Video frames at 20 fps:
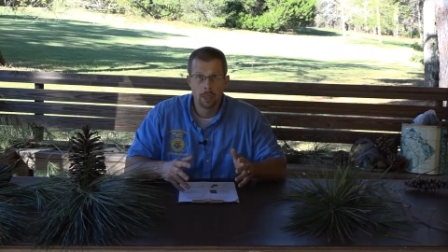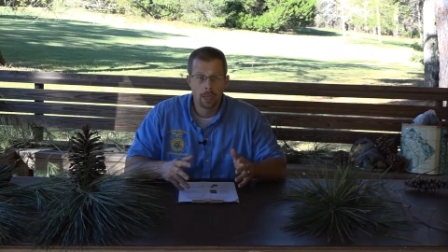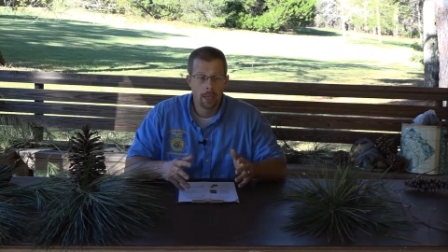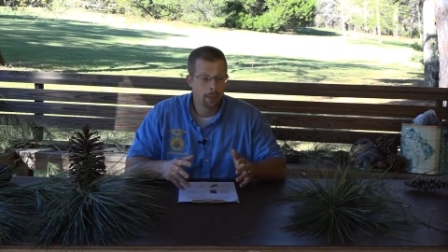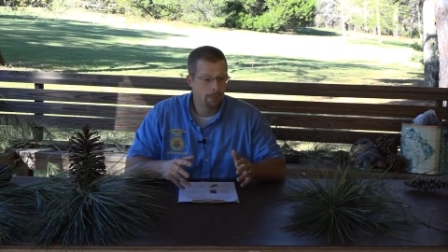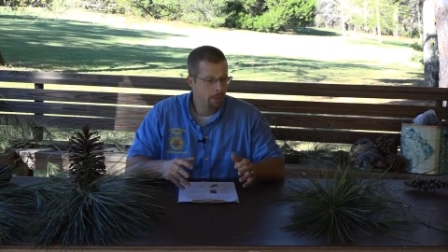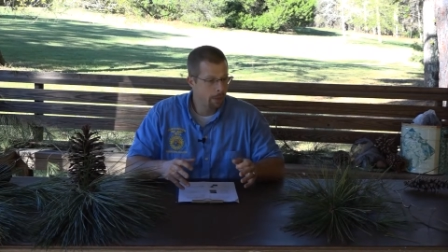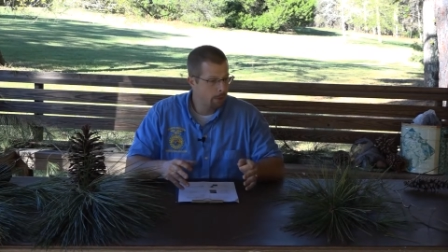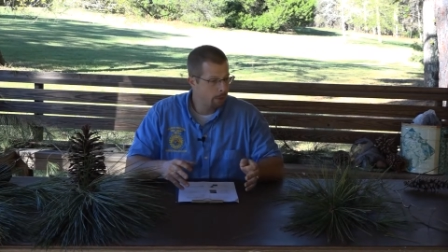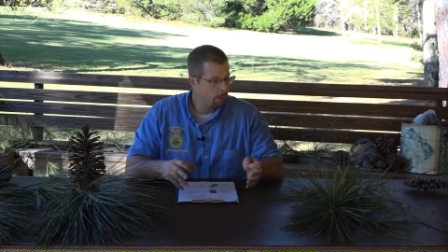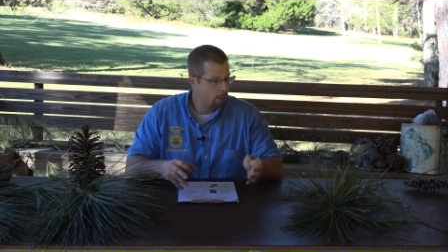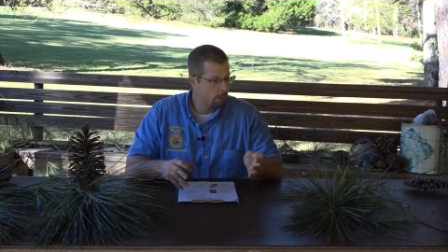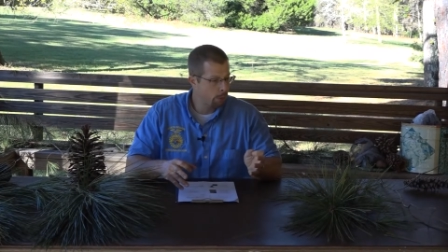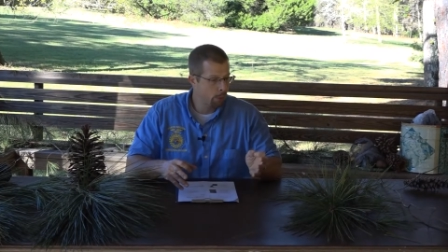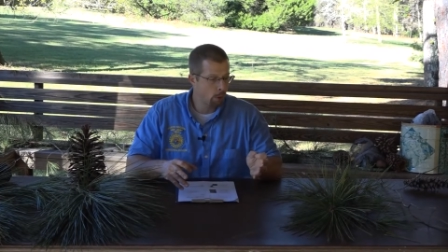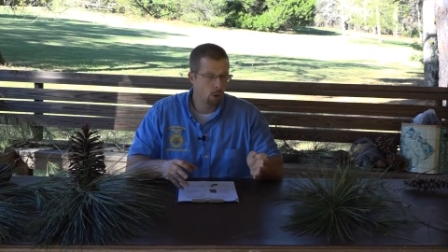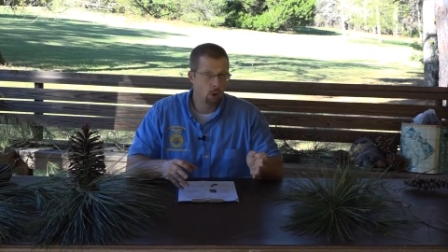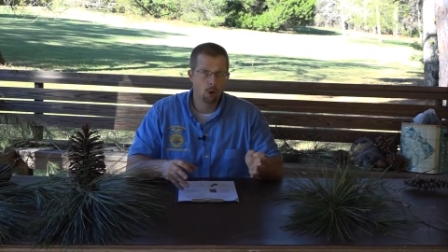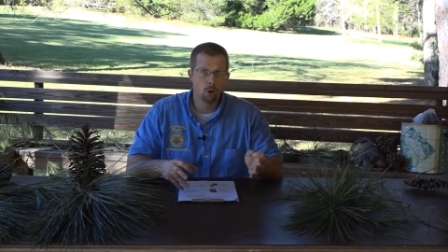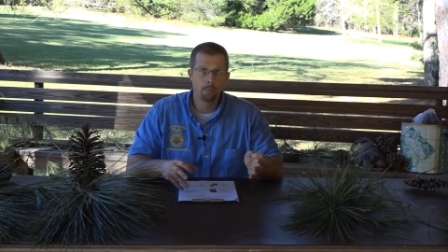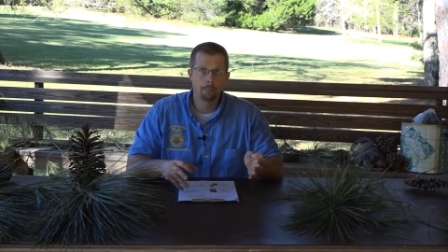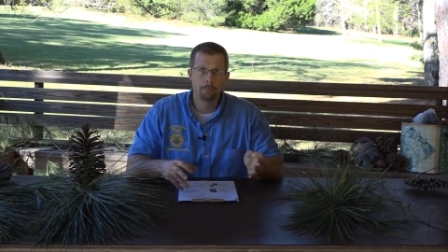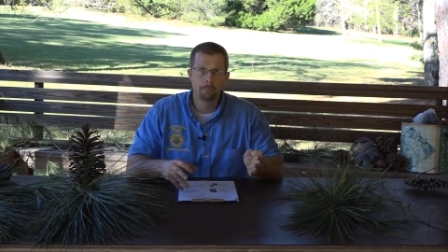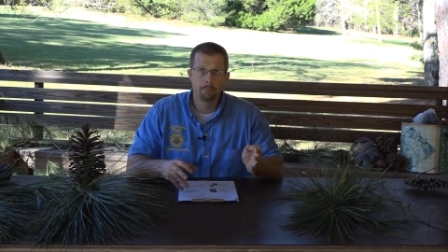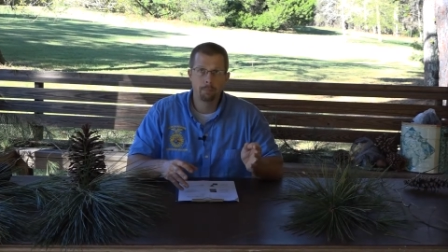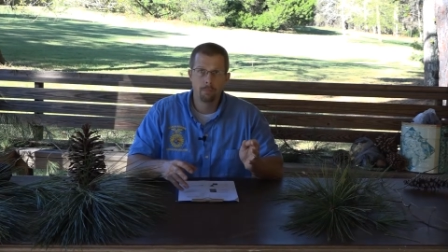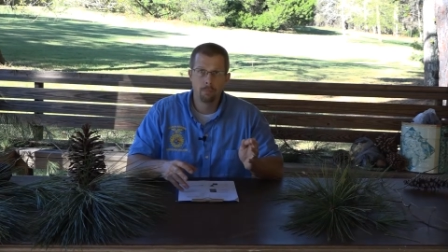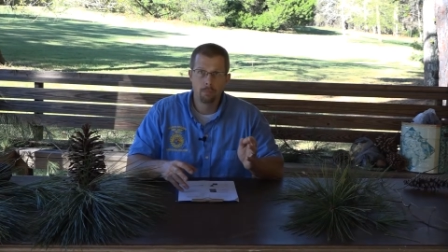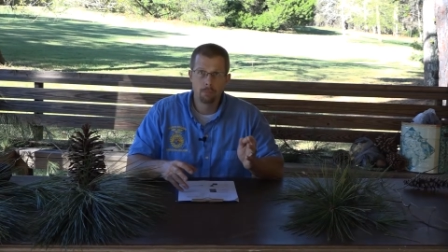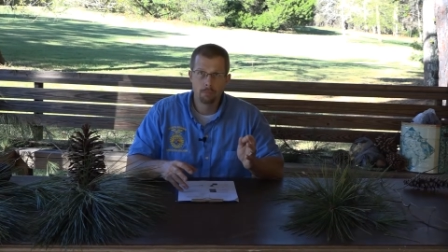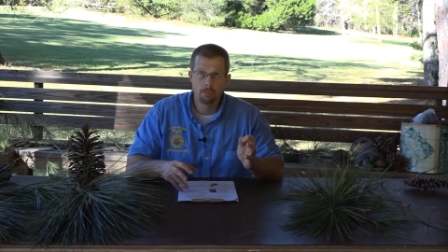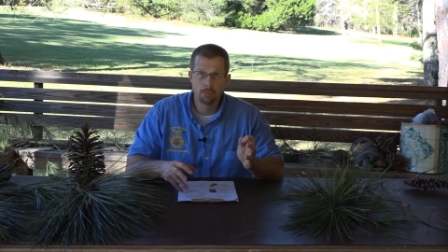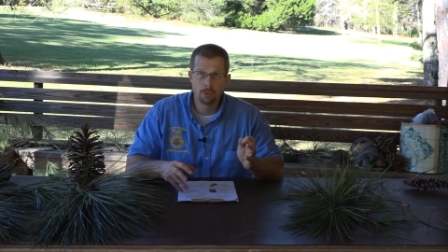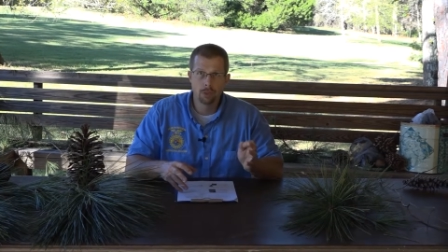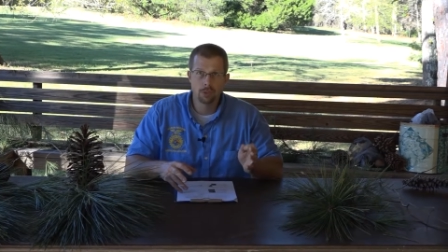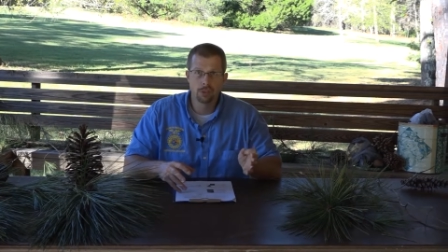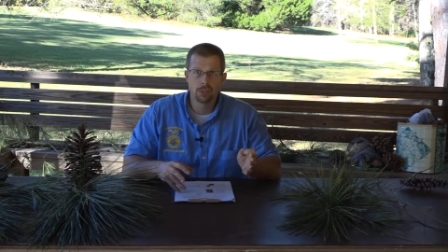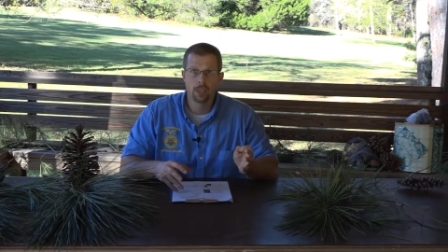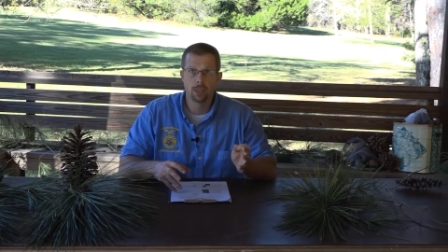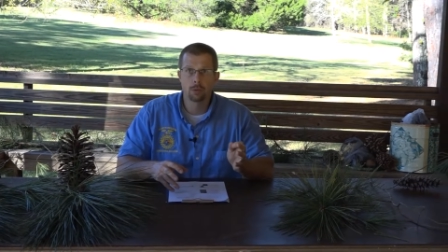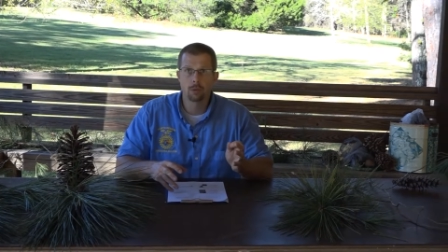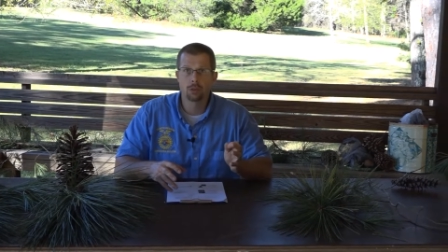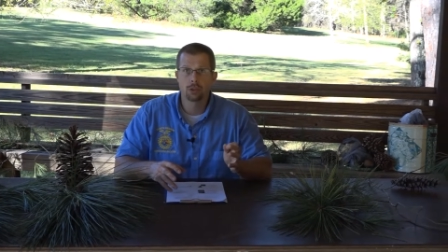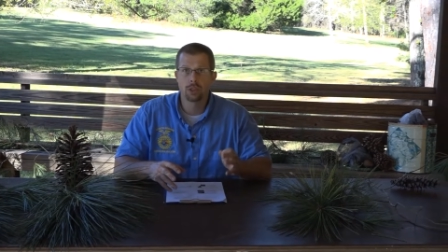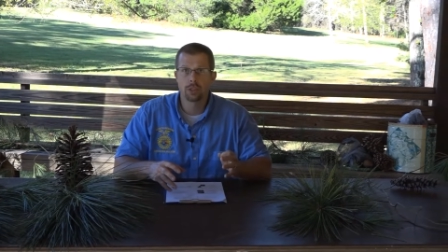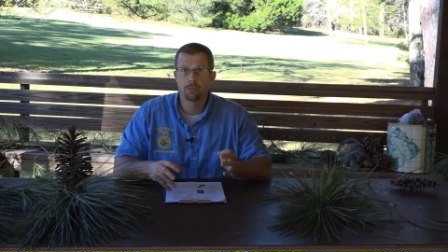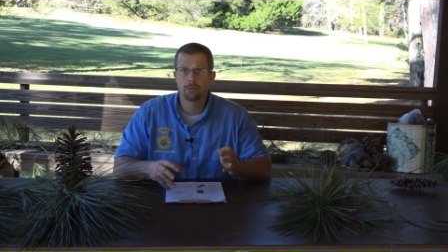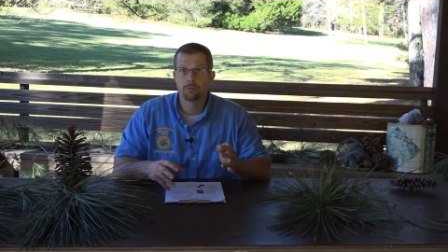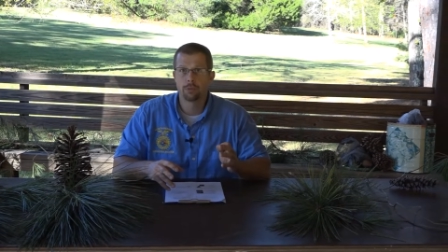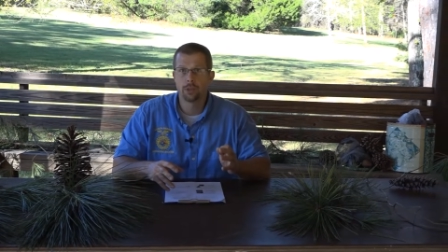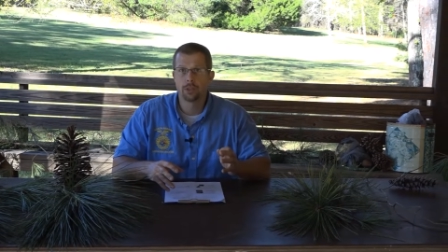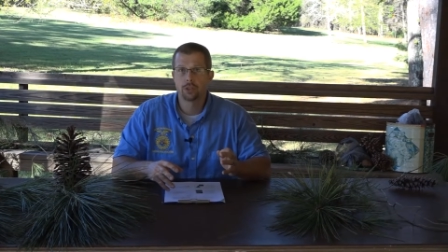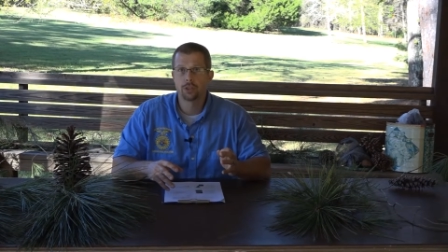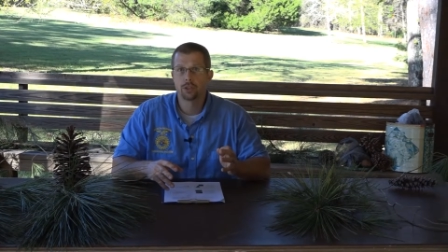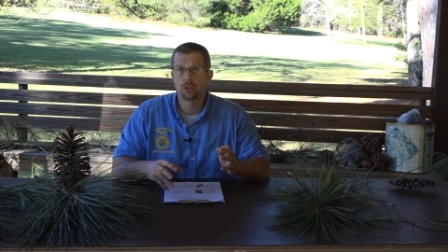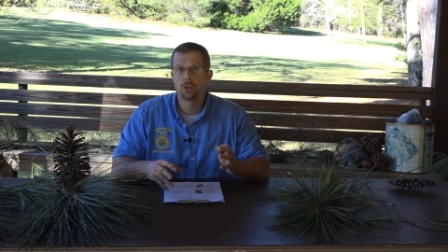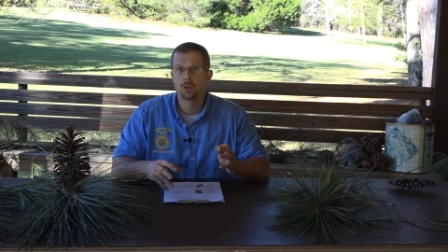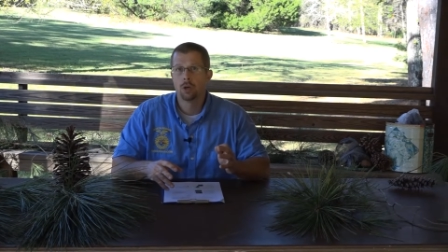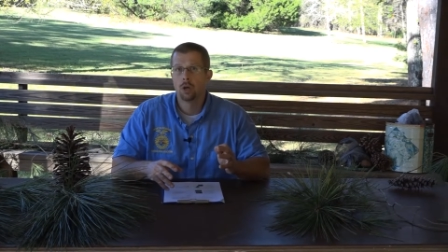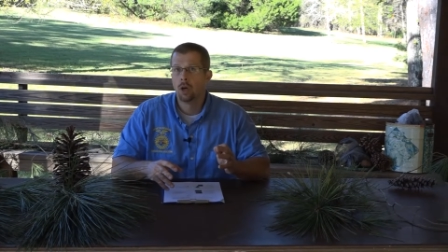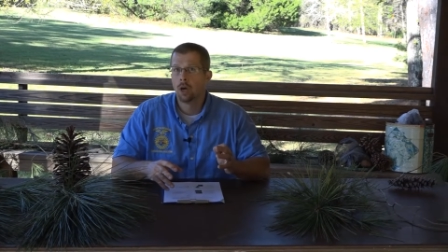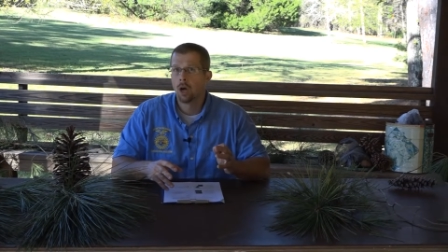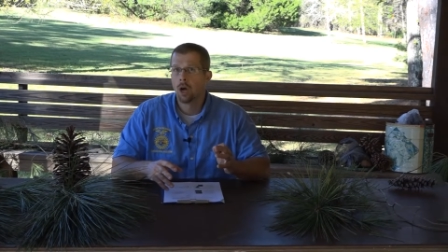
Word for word: And then the third distinguishing feature